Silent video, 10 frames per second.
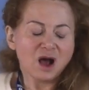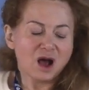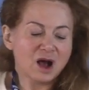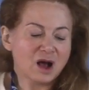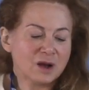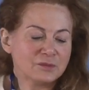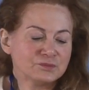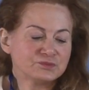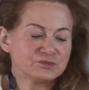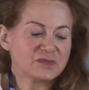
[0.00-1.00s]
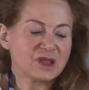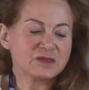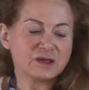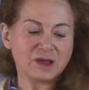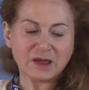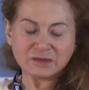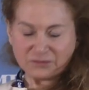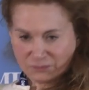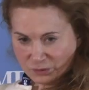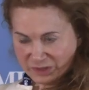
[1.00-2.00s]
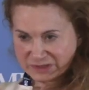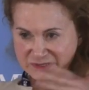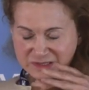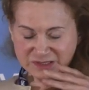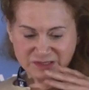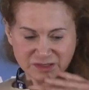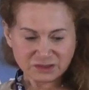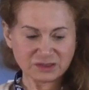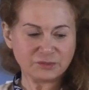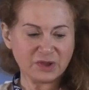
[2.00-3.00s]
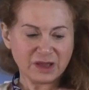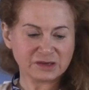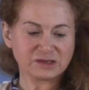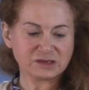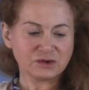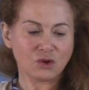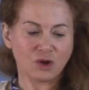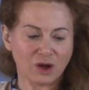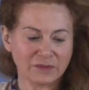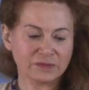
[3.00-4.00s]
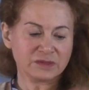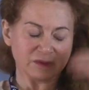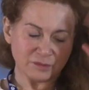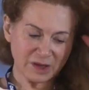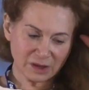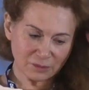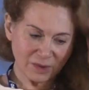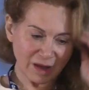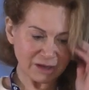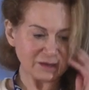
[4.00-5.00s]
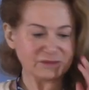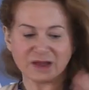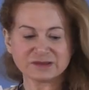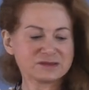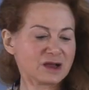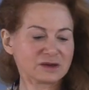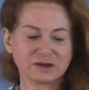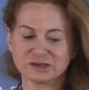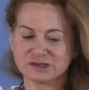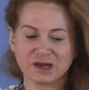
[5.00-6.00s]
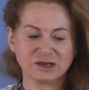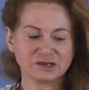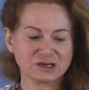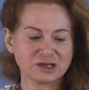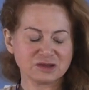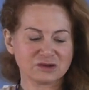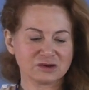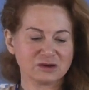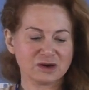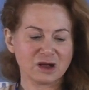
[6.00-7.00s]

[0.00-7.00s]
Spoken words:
And the force is still dependent on the male body. That's not going to change either.